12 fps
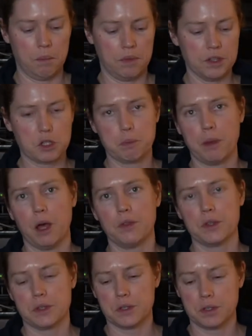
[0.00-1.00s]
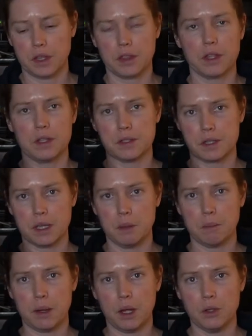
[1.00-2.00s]
this belt. This is the thin skin
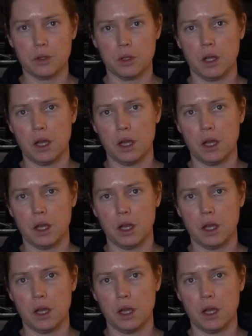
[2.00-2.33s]
belt.